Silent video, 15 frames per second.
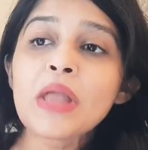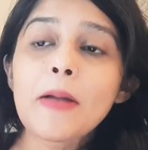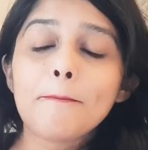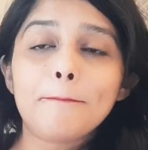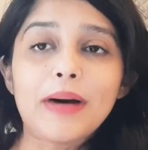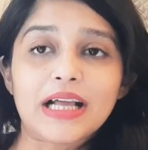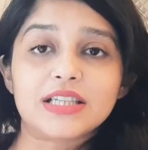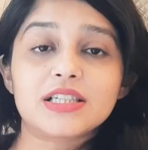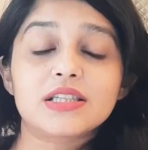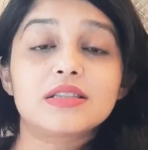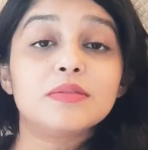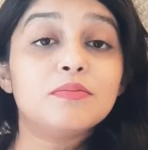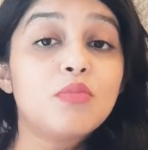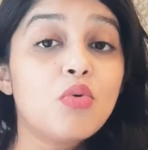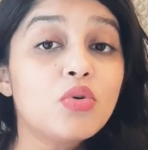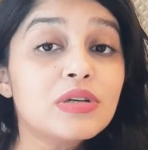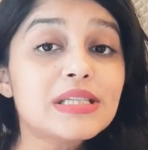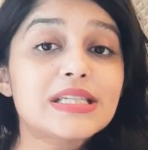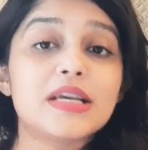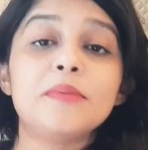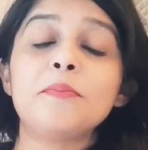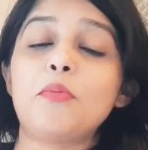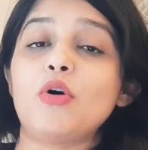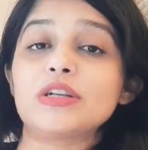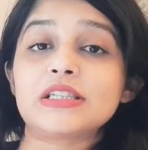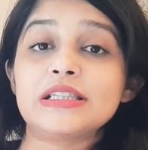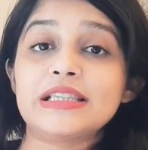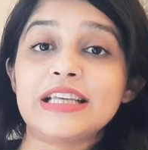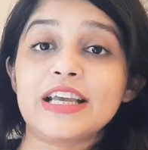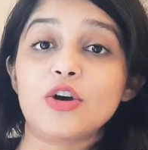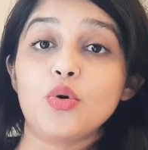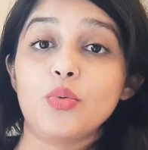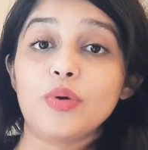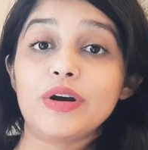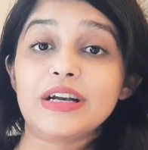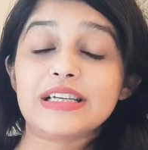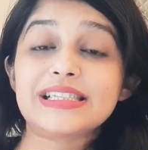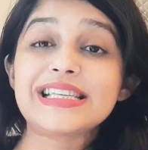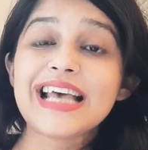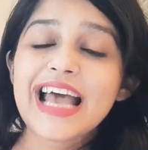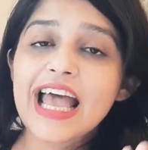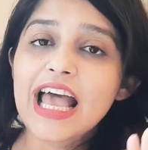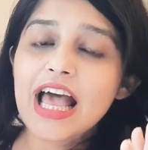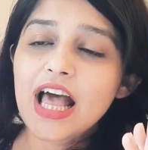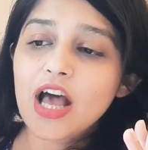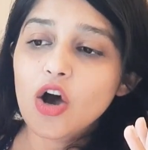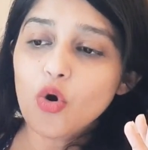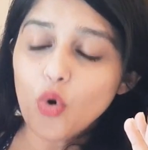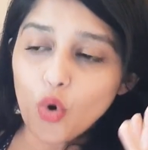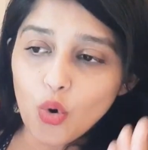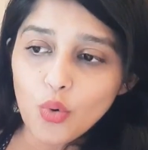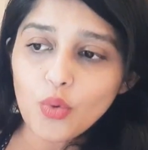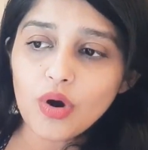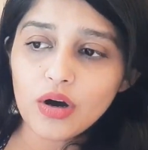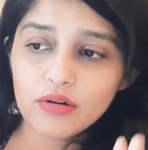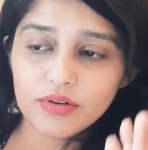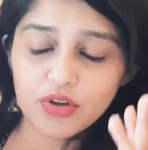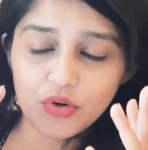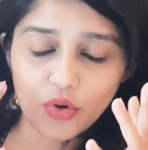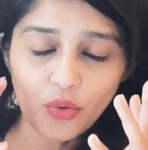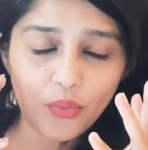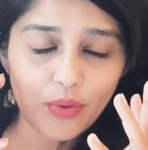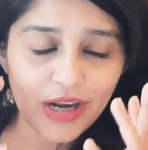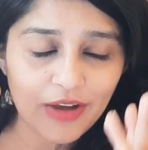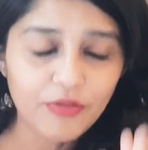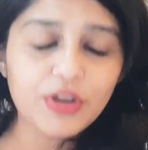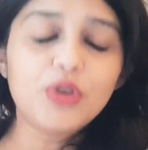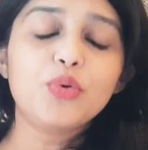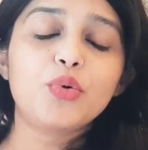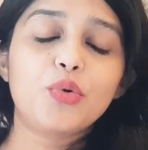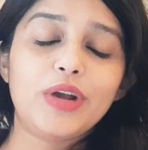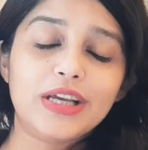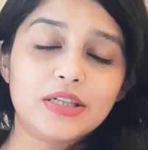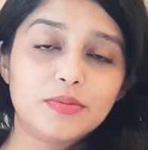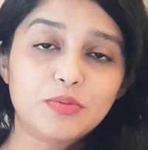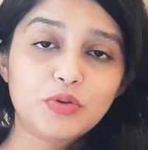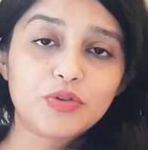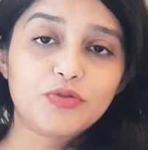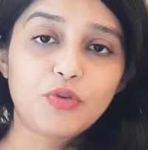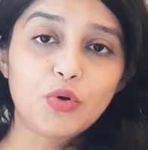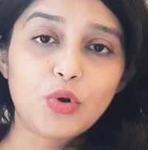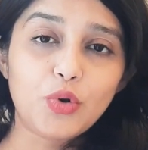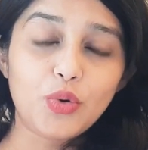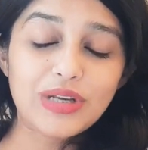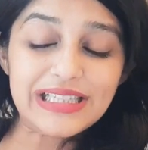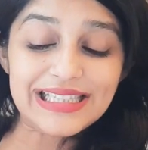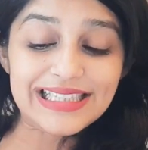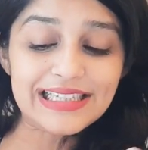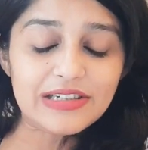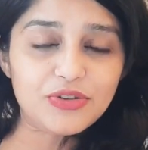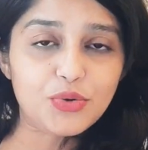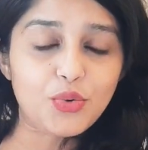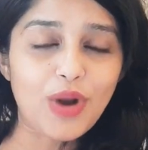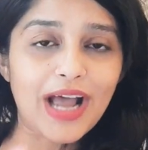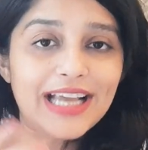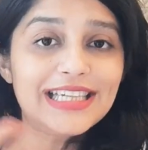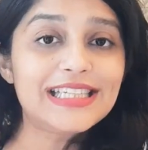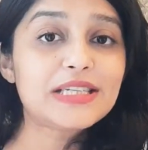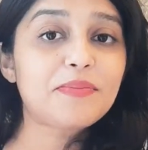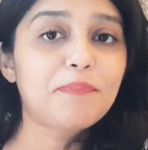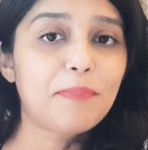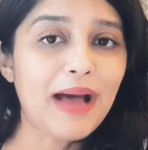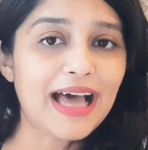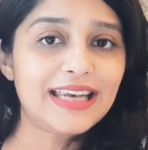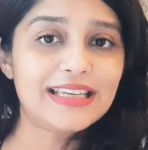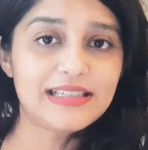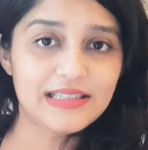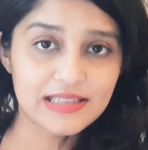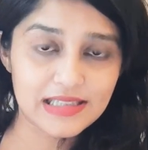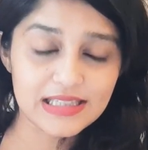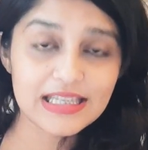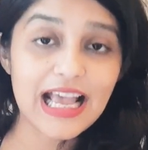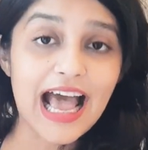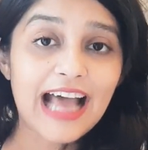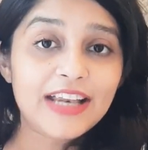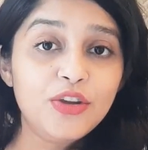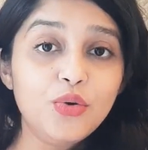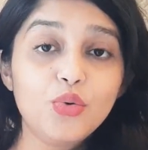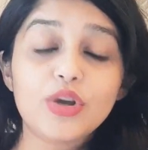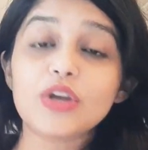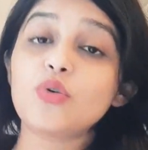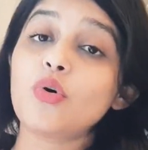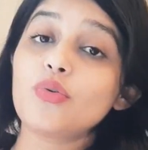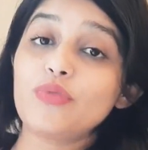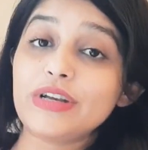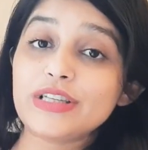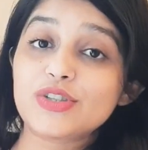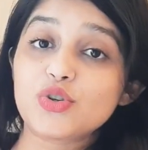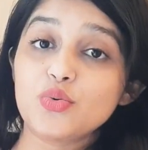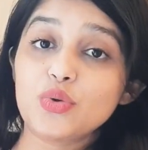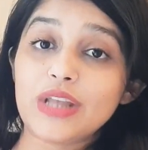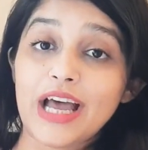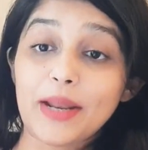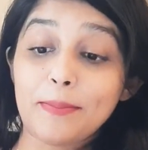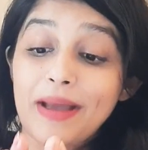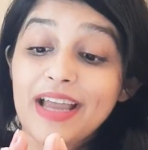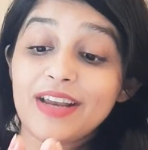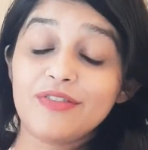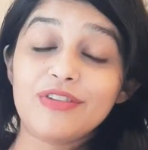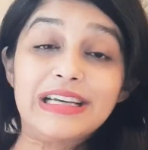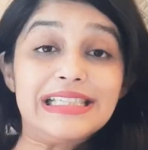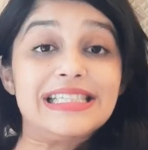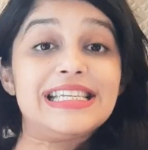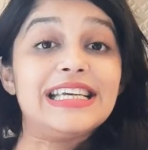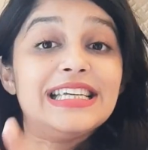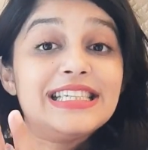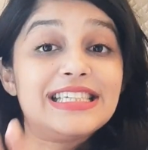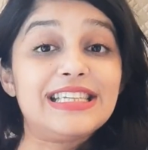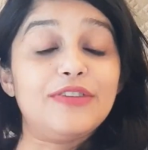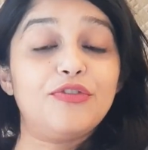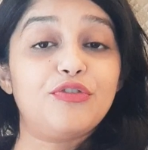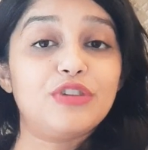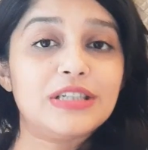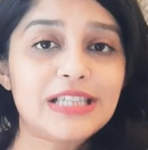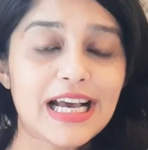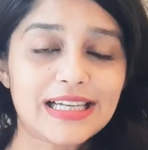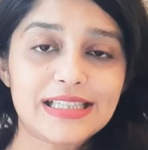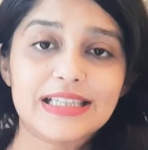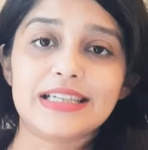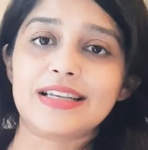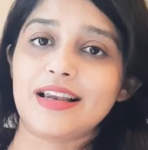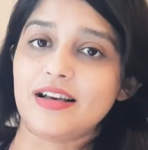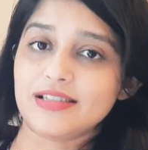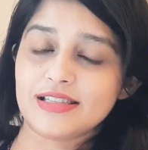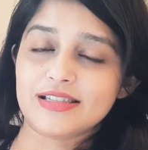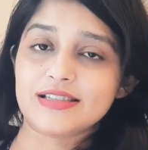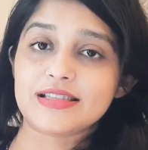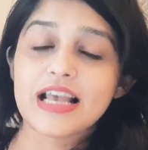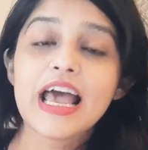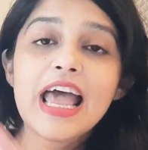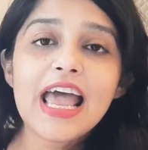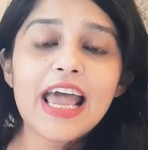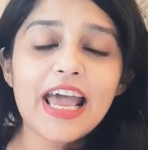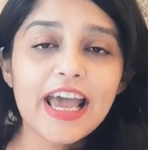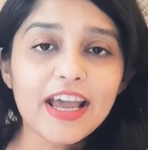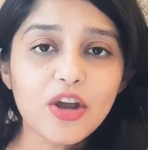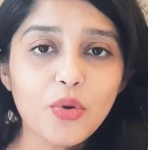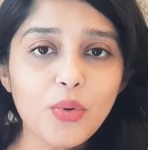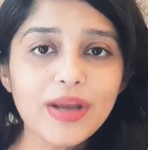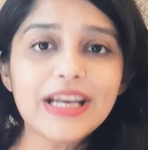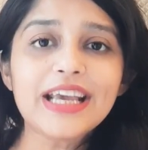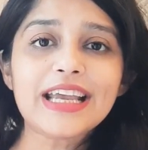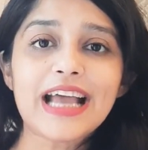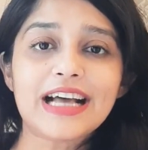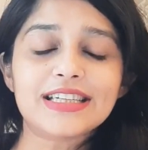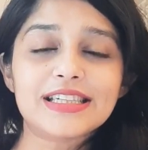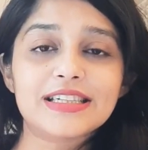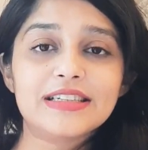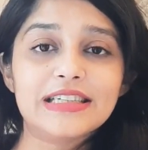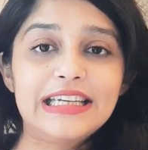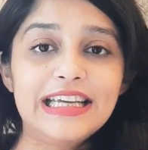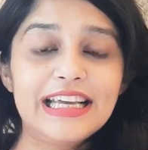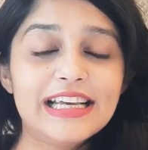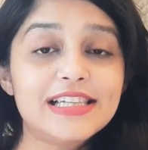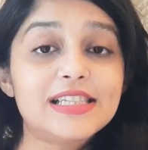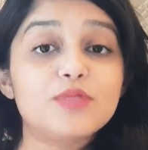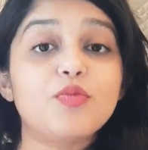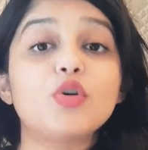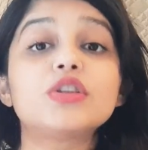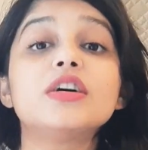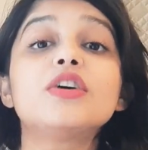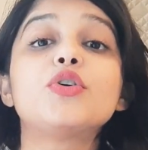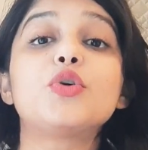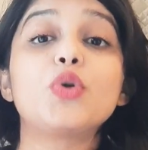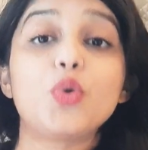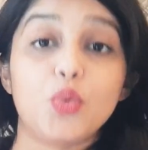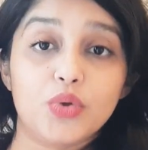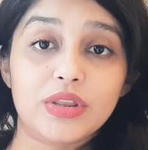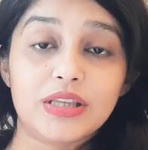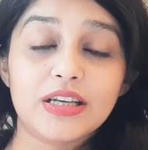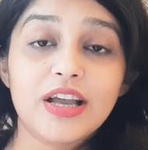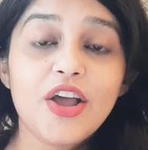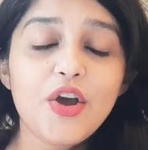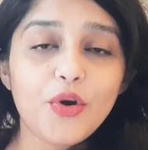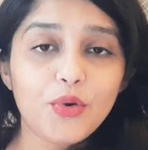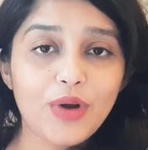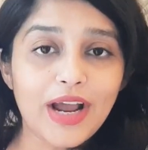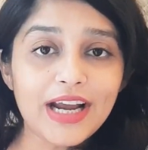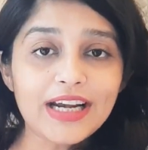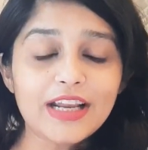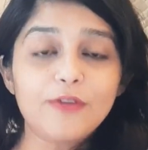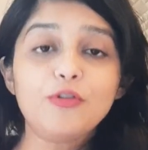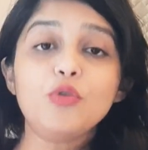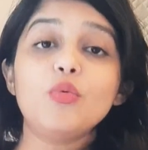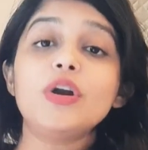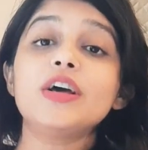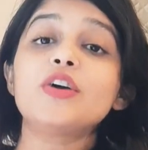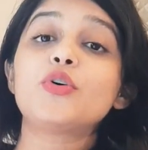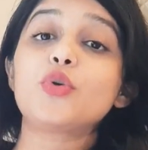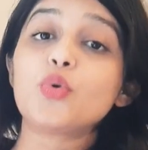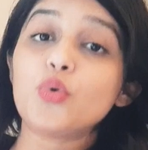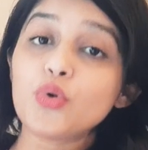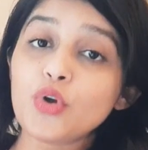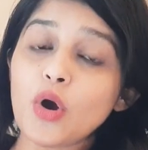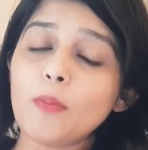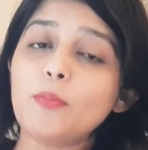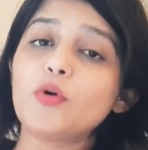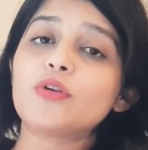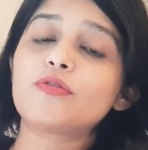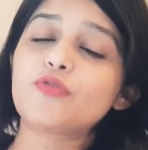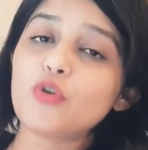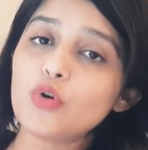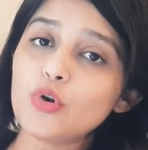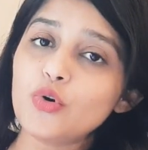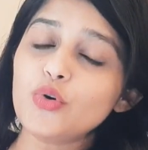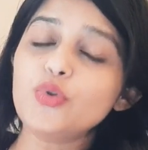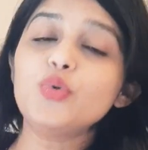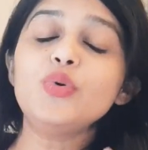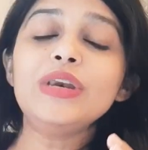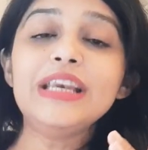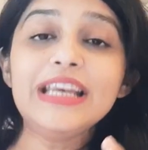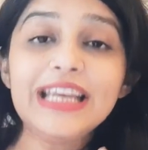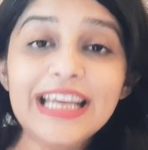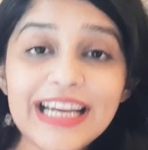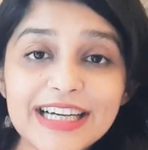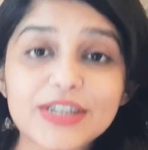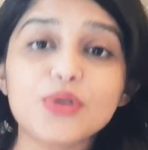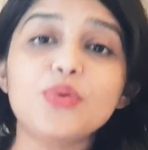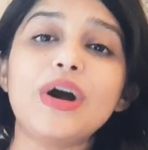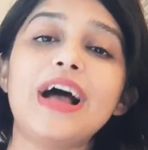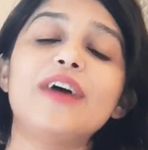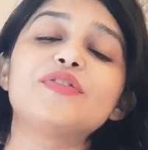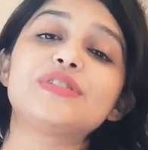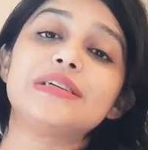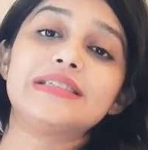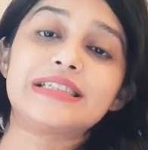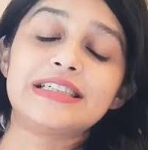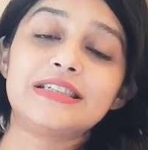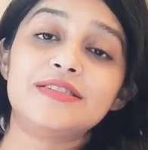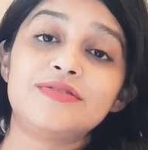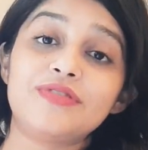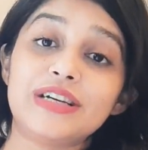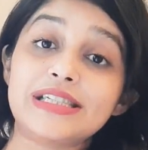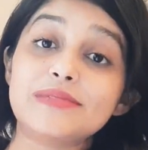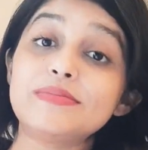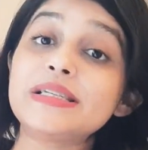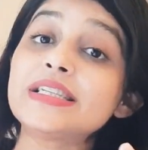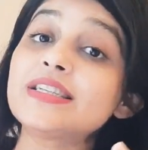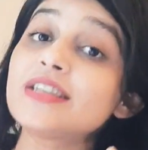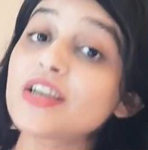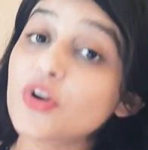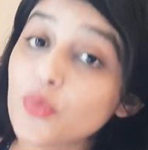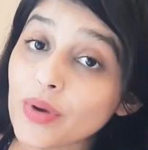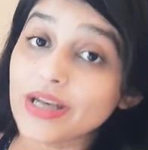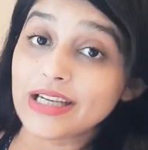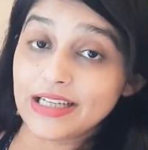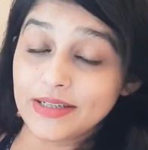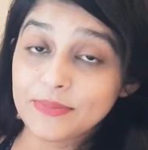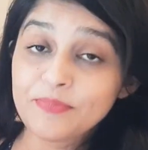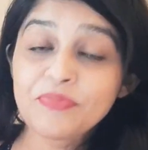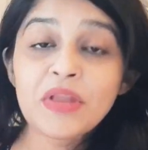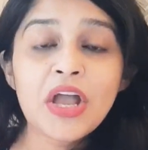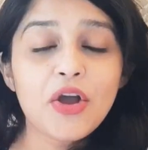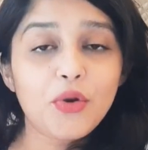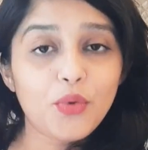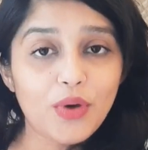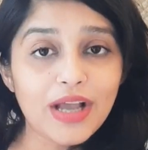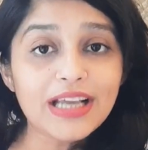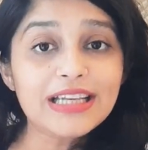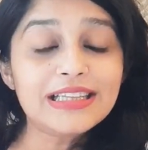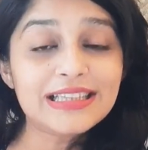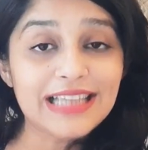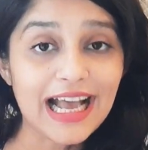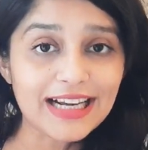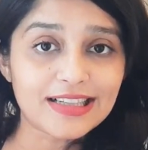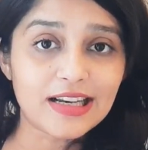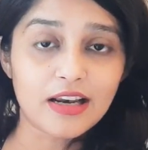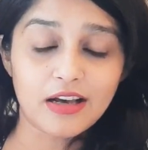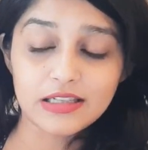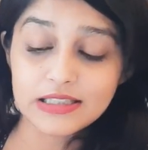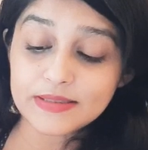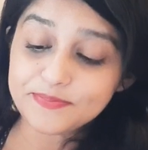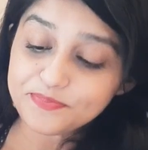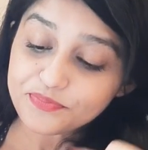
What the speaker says: But the most important thing over is, whenever you create a portfolio, is the right balance, and you can always do that by investing in different asset classes. Equity category is for the growth, right? If you want to grow your portfolio, you need to have certain investment in equity, right? In that class.